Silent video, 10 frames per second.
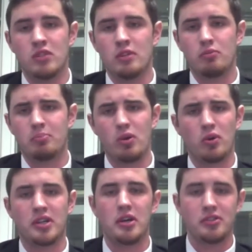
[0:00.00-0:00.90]
be
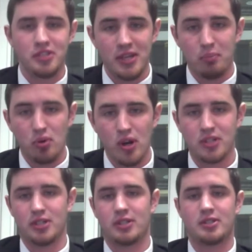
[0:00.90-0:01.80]
working on the same
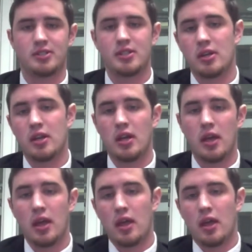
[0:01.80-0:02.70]
projects.
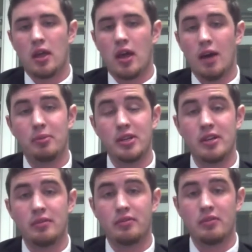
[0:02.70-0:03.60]
I
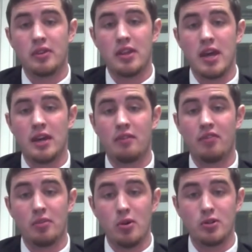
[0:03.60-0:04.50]
believe that for
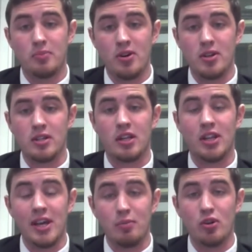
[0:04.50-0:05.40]
the most part,
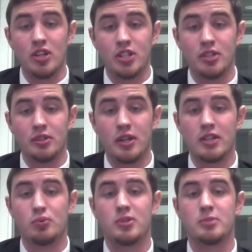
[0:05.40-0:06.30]
collaboration
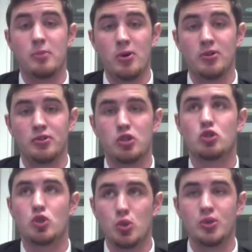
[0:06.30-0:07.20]
is what spawns
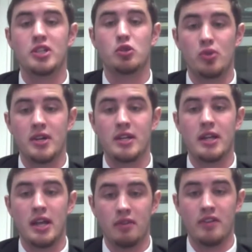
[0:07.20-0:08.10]
truly great
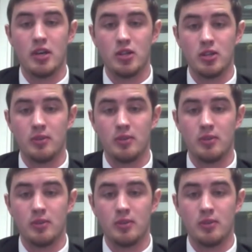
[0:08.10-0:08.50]
innovation.